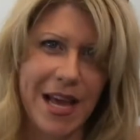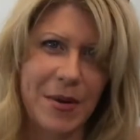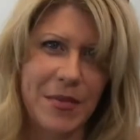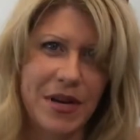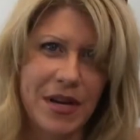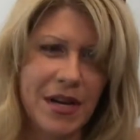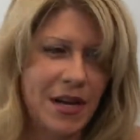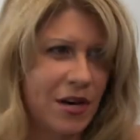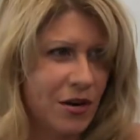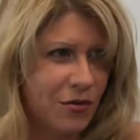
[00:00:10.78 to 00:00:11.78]
I am
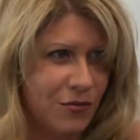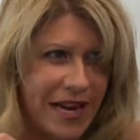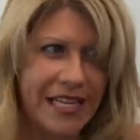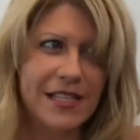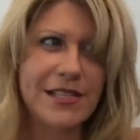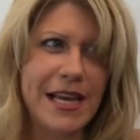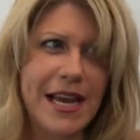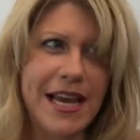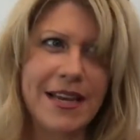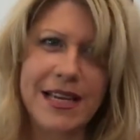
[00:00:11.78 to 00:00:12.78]
ready to
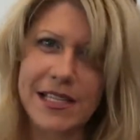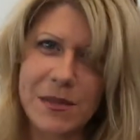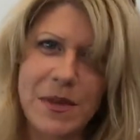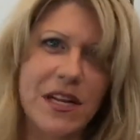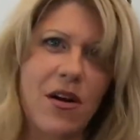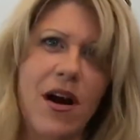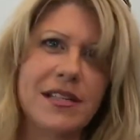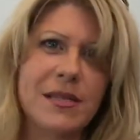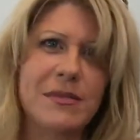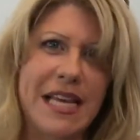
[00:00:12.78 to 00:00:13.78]
say it's been an
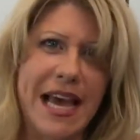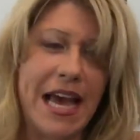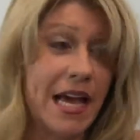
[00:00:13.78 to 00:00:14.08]
awesome day.